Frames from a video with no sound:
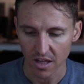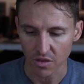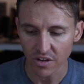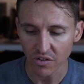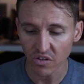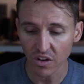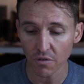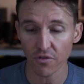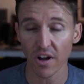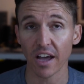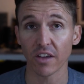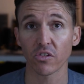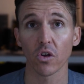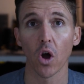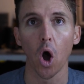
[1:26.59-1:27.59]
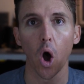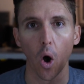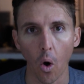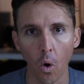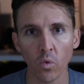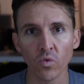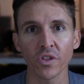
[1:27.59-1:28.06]
This advice
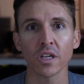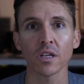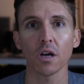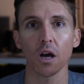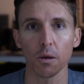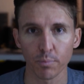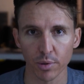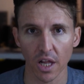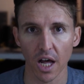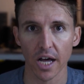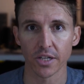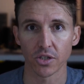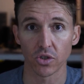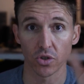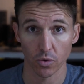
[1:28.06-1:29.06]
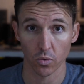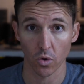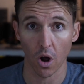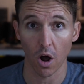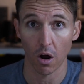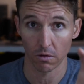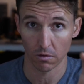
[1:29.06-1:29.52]
only applies to
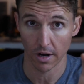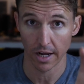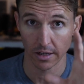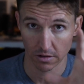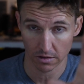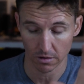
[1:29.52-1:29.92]
RAW, right?